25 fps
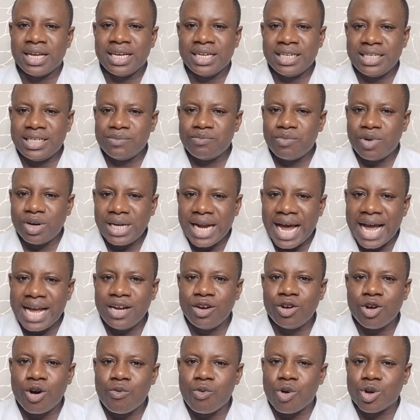The
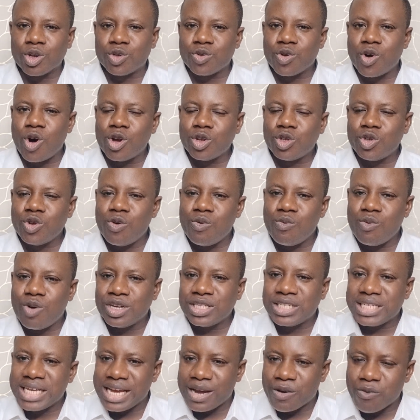mother-in-law was also
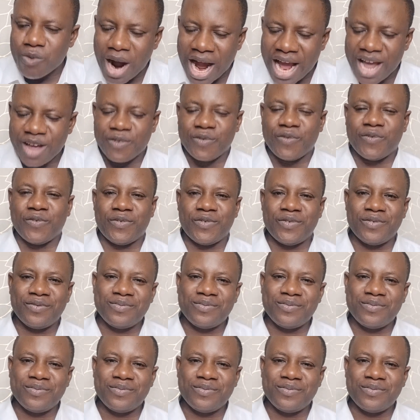once a wife.